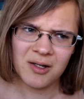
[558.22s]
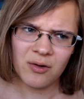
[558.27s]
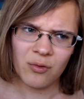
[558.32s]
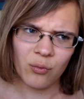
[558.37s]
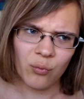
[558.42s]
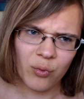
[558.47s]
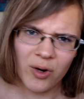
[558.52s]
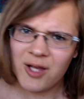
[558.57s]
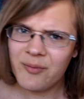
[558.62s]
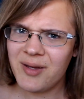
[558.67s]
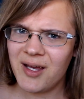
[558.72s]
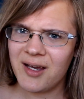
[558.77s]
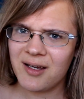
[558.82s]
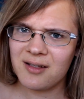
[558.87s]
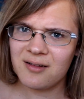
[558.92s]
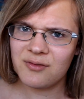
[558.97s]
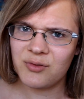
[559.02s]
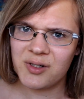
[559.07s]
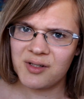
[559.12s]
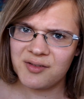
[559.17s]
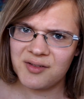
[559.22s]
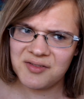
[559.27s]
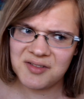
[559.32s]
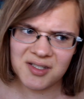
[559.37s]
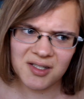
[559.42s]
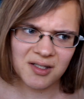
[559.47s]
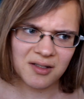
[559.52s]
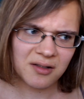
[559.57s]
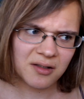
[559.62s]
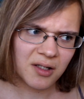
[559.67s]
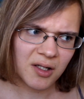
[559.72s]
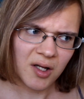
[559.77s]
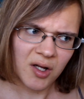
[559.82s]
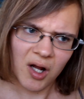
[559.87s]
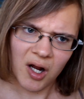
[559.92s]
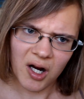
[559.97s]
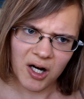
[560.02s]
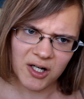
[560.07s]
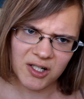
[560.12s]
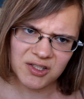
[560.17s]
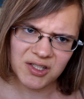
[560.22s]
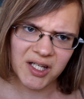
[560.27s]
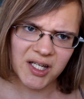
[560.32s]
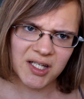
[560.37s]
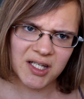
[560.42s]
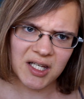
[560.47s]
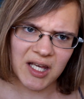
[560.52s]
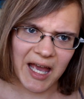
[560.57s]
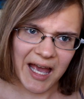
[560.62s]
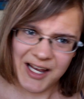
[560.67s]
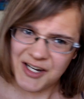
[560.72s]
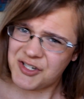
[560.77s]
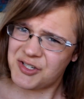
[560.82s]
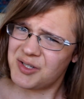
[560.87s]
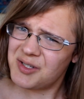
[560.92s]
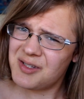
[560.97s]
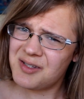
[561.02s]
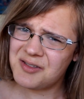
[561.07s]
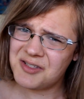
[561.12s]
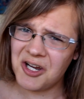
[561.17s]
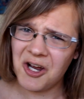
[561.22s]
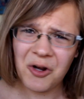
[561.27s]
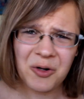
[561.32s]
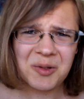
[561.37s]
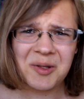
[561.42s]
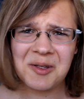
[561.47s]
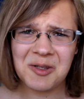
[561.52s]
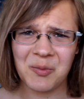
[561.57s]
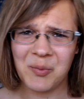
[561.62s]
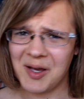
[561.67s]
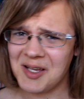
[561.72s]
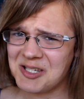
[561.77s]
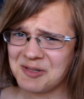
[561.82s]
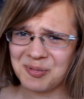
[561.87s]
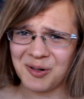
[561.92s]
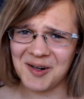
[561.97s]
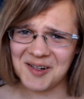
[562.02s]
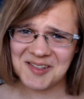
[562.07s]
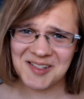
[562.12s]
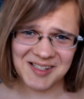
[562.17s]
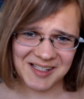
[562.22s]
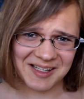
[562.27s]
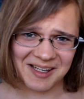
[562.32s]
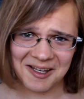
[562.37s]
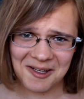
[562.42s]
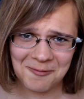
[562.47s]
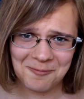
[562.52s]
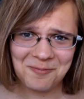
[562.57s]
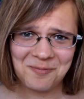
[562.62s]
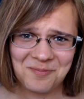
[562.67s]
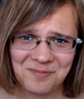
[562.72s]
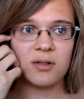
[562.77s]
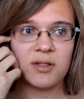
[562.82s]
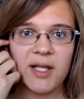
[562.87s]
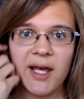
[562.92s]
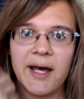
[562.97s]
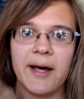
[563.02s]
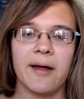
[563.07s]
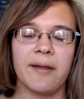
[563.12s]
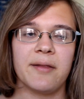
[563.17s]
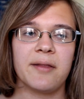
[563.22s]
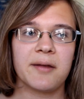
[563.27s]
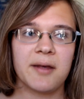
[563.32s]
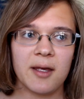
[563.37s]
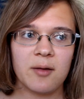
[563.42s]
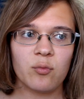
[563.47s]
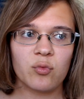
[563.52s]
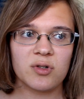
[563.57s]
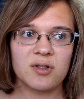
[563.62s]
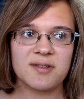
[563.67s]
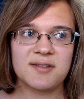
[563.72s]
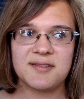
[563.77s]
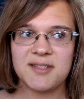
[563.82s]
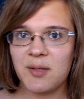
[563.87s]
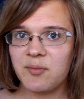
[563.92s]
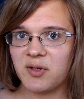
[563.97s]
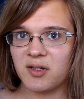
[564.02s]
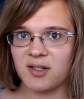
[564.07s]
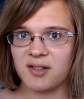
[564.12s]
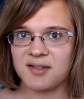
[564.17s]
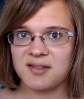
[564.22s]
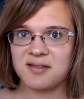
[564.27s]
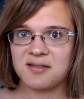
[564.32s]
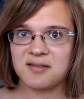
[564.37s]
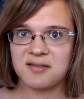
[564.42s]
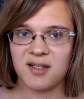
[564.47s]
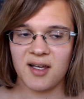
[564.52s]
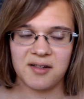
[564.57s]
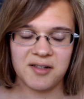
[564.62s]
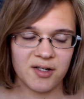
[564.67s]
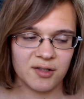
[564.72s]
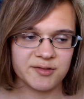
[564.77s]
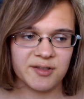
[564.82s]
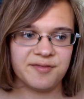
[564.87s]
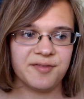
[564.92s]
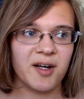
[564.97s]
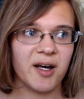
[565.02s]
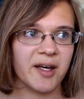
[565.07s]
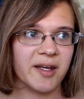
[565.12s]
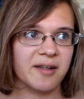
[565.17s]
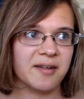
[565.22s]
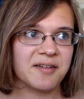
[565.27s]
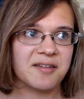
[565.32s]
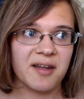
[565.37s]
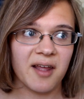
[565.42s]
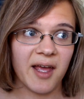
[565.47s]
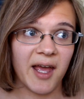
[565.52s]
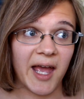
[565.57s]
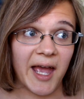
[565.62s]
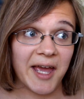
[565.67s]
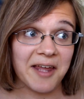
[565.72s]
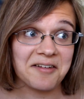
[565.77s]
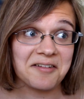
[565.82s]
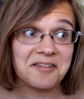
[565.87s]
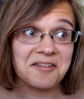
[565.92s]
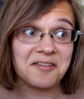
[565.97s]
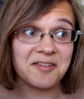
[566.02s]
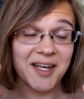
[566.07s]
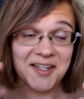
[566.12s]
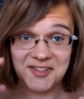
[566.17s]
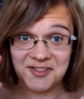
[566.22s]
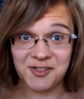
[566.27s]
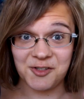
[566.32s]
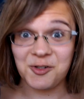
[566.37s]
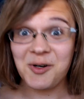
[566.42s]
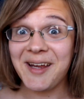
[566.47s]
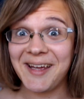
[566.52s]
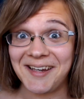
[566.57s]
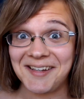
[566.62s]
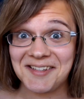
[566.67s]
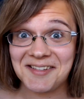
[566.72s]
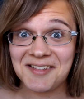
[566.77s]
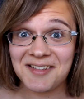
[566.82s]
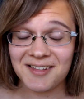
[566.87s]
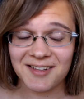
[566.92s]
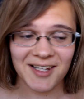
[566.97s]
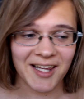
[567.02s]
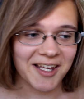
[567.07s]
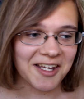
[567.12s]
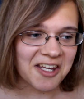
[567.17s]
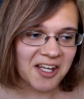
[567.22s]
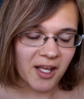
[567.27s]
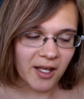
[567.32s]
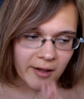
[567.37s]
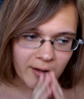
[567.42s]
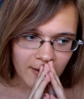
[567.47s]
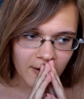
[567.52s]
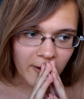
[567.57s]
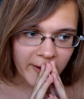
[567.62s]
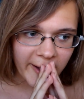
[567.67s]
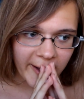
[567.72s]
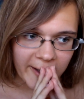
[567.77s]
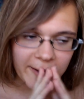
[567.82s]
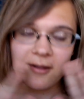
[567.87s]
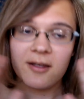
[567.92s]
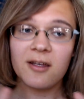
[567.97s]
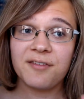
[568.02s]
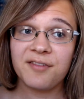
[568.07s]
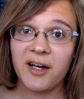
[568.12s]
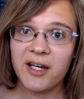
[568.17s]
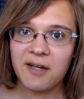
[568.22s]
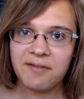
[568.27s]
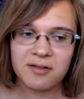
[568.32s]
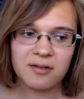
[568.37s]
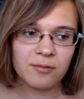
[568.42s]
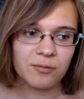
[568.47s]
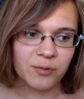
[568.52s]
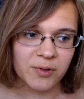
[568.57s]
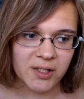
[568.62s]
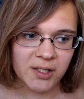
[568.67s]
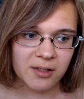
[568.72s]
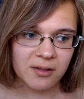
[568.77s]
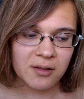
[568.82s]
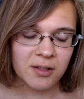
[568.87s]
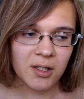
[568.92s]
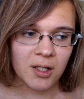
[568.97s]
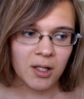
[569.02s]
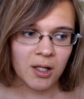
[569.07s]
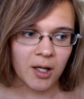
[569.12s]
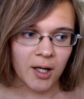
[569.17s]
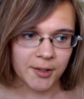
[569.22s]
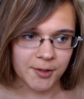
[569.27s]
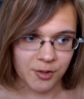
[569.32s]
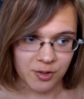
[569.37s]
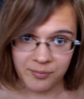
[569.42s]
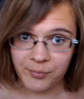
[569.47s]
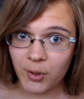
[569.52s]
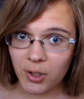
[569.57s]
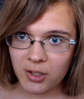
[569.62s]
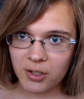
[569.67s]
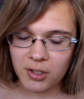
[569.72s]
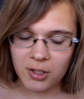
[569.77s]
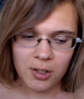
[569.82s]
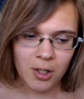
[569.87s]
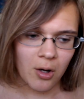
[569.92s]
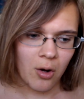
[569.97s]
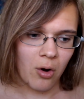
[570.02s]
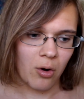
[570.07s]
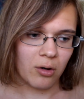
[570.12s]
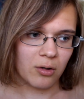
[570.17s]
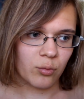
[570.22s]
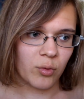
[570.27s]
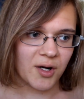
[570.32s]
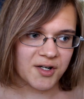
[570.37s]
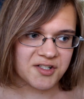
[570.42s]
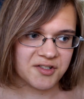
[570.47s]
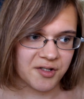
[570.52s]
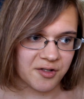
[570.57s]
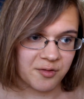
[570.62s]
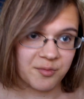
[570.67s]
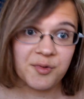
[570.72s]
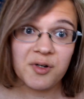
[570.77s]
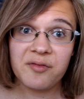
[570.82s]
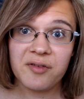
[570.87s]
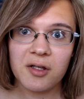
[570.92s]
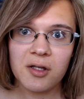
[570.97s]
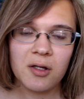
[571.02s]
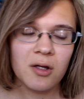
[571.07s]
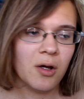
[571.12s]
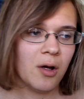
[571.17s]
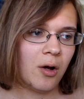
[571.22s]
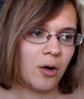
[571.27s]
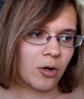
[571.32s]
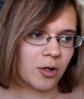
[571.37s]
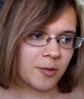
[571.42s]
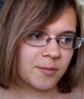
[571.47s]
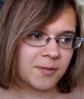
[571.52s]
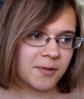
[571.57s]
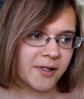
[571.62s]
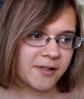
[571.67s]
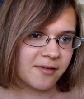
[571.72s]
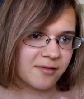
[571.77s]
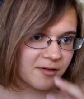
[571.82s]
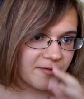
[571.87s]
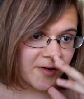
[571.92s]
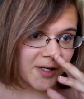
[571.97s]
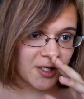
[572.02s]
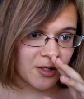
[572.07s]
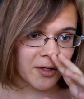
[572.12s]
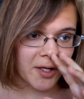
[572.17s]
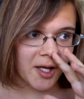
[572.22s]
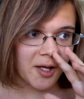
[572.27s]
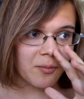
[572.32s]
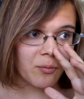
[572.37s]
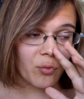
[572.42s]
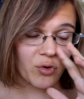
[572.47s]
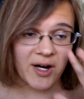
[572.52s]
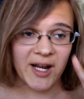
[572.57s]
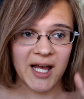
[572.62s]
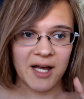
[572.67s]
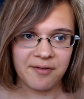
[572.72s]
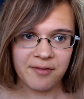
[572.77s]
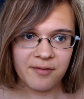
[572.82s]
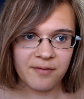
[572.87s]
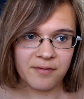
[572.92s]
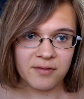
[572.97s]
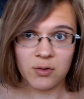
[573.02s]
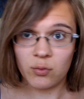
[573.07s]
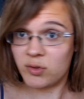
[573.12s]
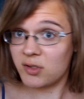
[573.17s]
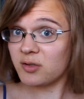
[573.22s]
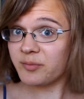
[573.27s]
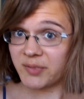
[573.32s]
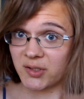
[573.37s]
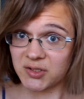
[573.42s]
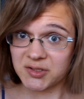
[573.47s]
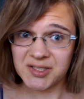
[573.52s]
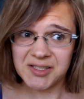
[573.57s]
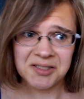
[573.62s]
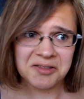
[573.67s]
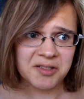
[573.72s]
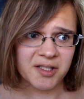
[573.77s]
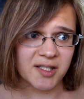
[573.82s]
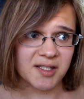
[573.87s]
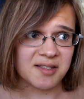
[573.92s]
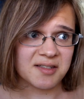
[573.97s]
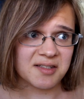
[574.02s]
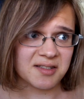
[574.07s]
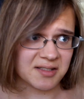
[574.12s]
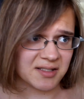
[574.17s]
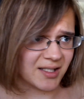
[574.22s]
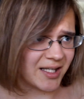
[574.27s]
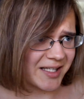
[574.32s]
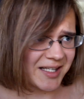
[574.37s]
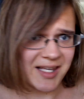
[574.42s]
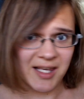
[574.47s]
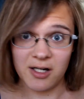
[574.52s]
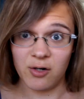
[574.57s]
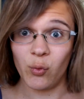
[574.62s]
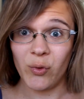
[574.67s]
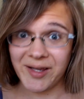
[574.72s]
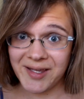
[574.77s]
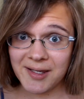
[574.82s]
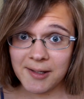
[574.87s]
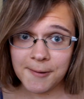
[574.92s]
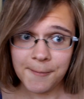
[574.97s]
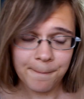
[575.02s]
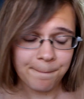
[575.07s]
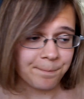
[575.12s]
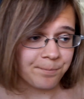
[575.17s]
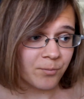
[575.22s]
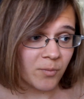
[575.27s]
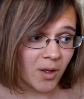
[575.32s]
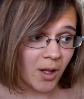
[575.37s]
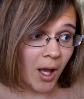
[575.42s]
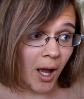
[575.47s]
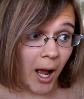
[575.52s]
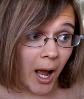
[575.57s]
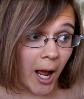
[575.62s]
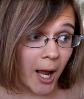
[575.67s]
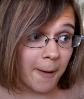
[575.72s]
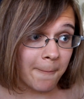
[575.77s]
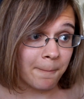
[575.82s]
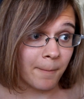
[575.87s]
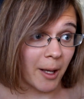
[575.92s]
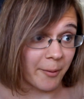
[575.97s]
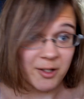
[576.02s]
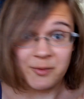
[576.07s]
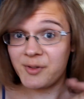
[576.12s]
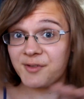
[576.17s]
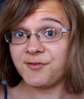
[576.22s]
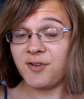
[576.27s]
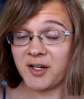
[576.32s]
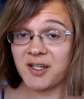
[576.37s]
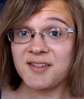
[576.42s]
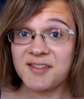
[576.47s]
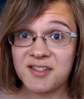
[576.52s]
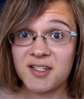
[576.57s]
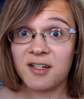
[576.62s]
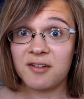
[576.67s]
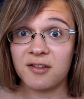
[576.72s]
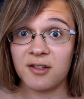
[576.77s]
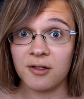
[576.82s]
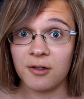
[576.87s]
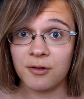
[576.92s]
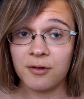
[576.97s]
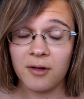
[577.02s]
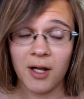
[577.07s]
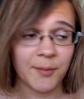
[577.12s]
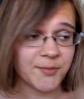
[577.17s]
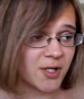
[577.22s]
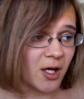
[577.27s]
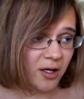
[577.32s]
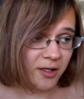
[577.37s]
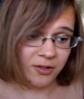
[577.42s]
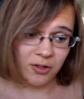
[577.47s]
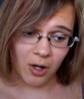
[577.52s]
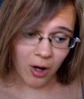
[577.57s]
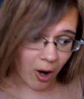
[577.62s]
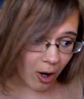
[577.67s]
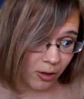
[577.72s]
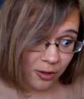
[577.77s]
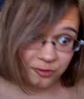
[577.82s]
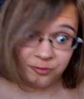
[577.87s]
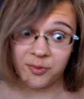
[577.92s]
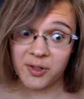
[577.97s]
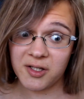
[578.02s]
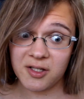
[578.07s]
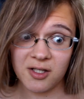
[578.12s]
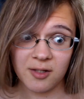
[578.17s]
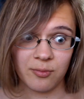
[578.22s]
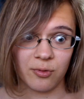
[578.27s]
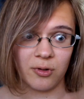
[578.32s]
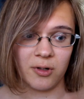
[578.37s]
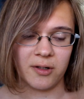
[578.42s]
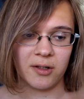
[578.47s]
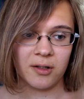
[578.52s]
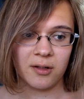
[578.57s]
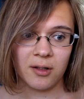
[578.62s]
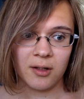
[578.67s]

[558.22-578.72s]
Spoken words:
way back in 2015 are like actually totally the best parts of the game. Yeah, the game world's nebulous and ill-defined, and that's great. Like, okay, if I have to read another book, or watch another movie, or play another video game where half of the world building is like in a wiki, I'm gonna be fucking sick, dude. I'm talking all over my keyboard.